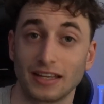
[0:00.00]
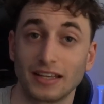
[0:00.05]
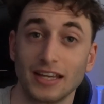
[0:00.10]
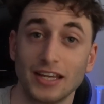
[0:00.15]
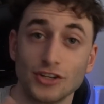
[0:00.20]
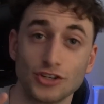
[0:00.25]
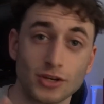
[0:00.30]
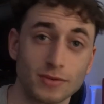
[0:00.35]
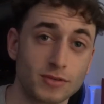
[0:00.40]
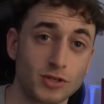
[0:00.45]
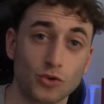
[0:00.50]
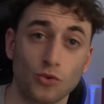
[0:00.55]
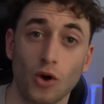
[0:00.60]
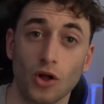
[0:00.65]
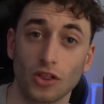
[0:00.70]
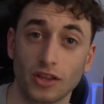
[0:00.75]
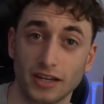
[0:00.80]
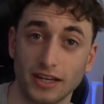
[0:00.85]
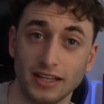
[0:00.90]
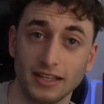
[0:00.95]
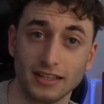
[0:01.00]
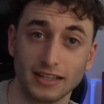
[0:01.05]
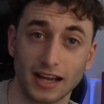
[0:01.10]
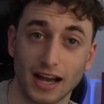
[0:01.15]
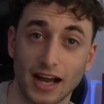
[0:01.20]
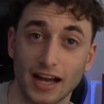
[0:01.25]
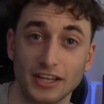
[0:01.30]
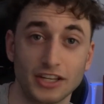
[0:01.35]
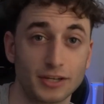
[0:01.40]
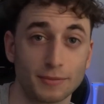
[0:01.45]
In terms of quality,
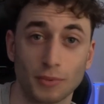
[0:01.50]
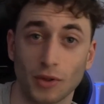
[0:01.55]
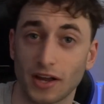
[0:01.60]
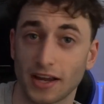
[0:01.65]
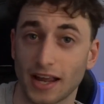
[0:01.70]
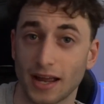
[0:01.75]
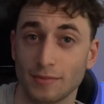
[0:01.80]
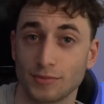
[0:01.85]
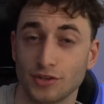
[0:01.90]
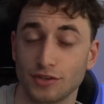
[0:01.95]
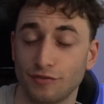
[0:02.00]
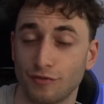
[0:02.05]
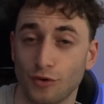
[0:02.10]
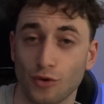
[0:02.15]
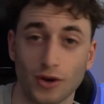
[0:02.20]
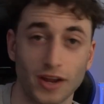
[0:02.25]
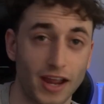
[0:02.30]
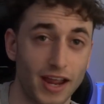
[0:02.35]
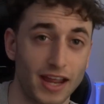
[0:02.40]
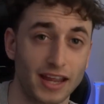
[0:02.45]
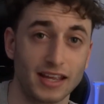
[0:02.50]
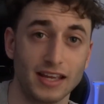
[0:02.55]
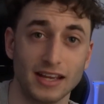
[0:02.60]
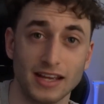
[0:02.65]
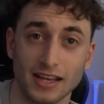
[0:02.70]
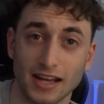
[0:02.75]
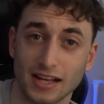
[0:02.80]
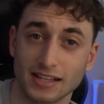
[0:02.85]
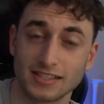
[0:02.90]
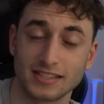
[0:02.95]
you can play games in
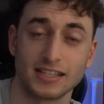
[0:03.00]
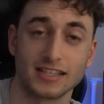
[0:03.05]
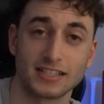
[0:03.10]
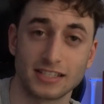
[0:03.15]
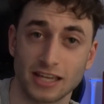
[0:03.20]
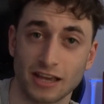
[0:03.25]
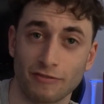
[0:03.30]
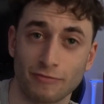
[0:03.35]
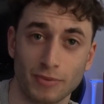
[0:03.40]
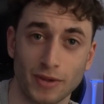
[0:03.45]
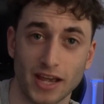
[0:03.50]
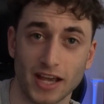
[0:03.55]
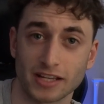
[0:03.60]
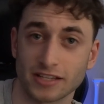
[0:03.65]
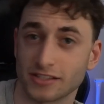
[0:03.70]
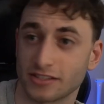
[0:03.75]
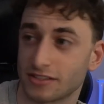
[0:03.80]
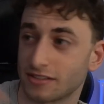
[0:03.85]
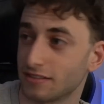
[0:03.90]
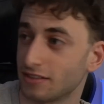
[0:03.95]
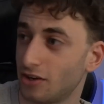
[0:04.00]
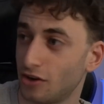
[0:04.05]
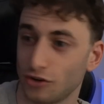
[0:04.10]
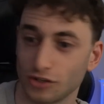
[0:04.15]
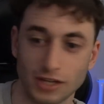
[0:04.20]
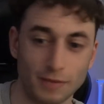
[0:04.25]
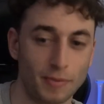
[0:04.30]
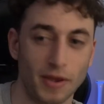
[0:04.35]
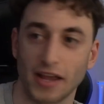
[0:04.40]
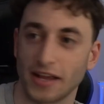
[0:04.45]
4K at 60 FPS on
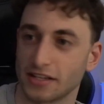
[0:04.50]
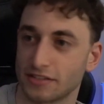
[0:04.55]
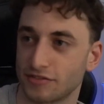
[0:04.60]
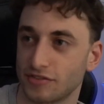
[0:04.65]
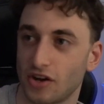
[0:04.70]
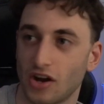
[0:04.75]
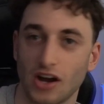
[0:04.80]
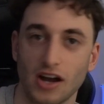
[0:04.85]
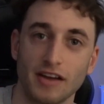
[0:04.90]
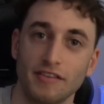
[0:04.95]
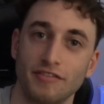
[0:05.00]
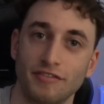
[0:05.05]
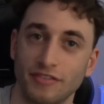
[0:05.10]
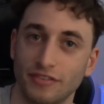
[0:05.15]
your PS5.